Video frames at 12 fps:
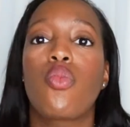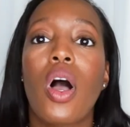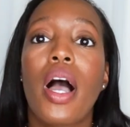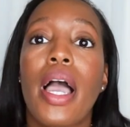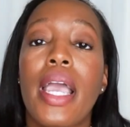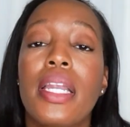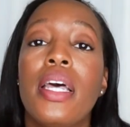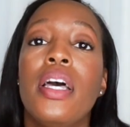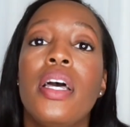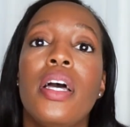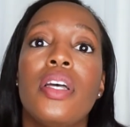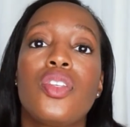wine
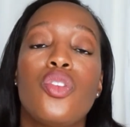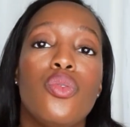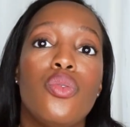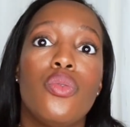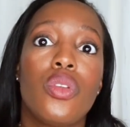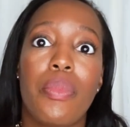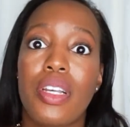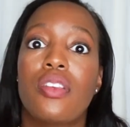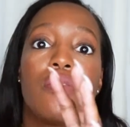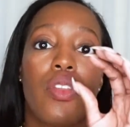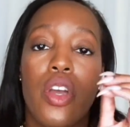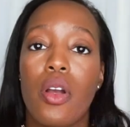to the best
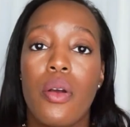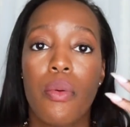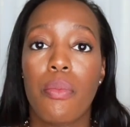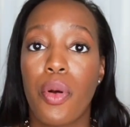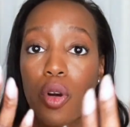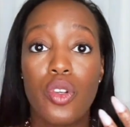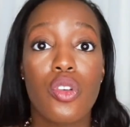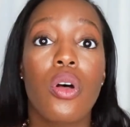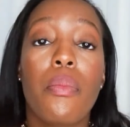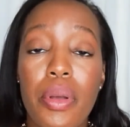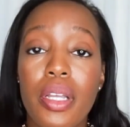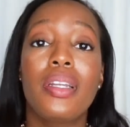of their personal
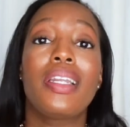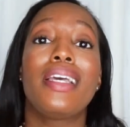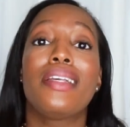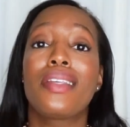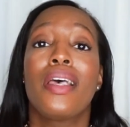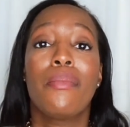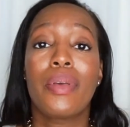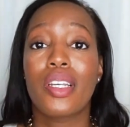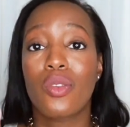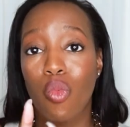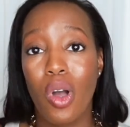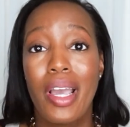abilities,
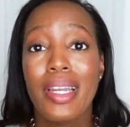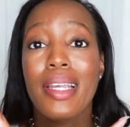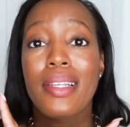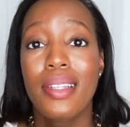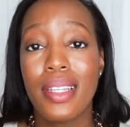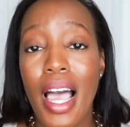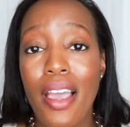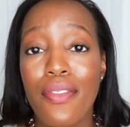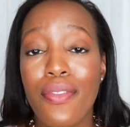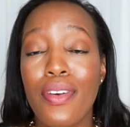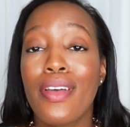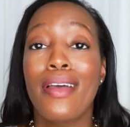because wine is
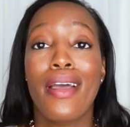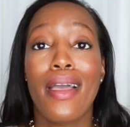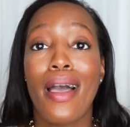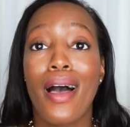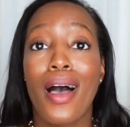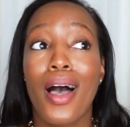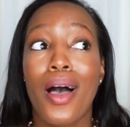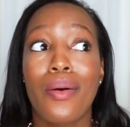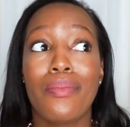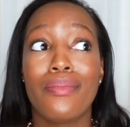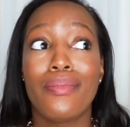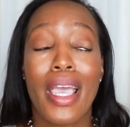life.
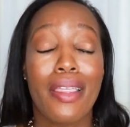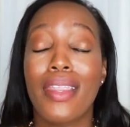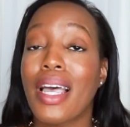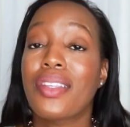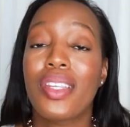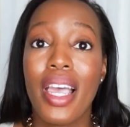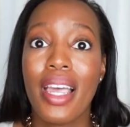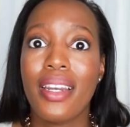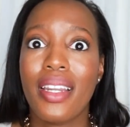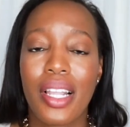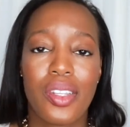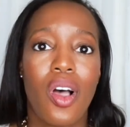And that's it.
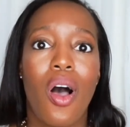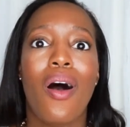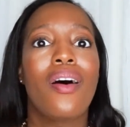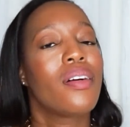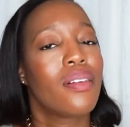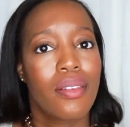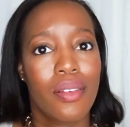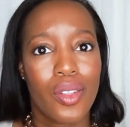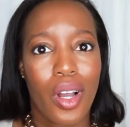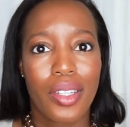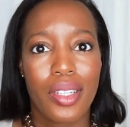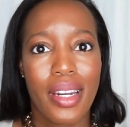That's all.
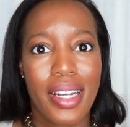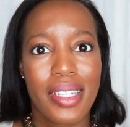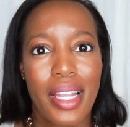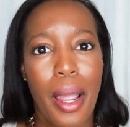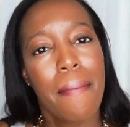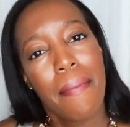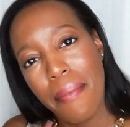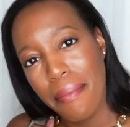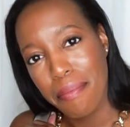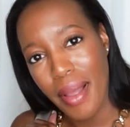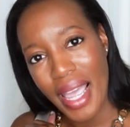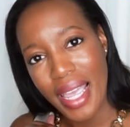Talk to you next time.
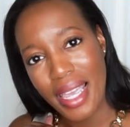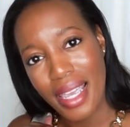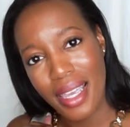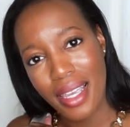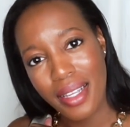Bye.